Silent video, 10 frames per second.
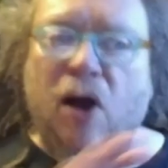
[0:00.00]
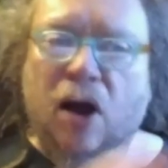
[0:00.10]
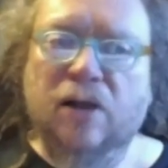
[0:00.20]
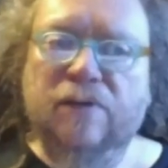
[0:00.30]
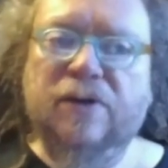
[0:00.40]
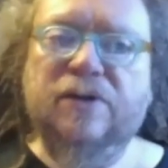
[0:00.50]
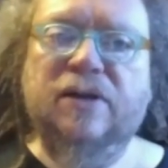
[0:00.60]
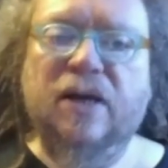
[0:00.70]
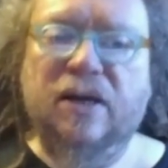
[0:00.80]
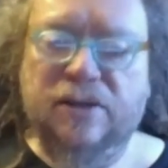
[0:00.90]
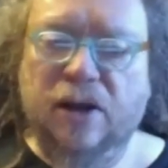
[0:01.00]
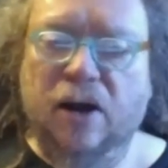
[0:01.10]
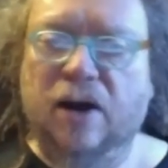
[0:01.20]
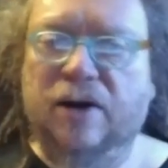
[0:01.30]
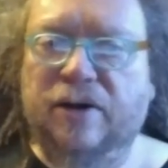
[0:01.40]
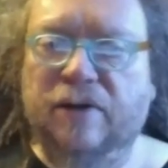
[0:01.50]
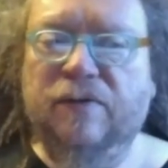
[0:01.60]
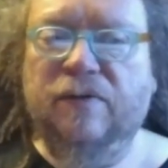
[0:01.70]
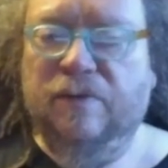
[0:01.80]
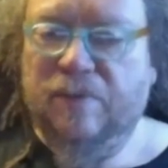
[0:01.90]
all of those things are
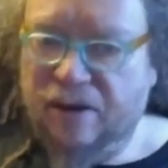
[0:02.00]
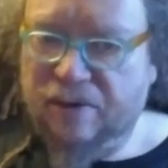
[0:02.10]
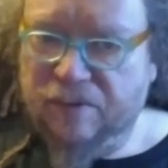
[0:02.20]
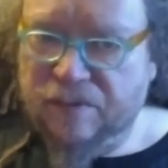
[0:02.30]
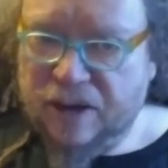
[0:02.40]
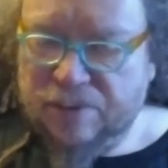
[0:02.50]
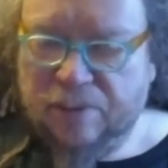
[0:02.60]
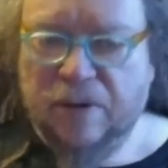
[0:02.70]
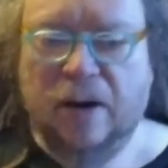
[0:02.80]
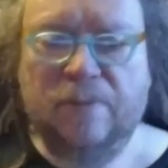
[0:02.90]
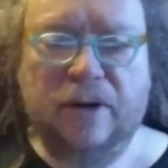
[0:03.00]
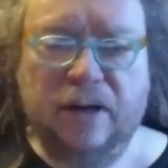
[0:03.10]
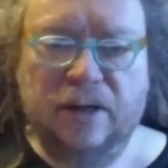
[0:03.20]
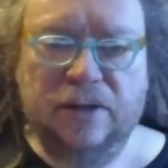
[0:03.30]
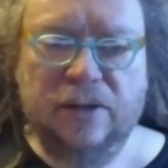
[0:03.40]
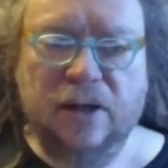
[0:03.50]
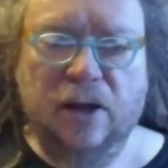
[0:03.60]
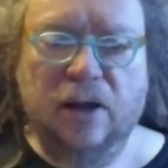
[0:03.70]
different from any of the Facebook properties,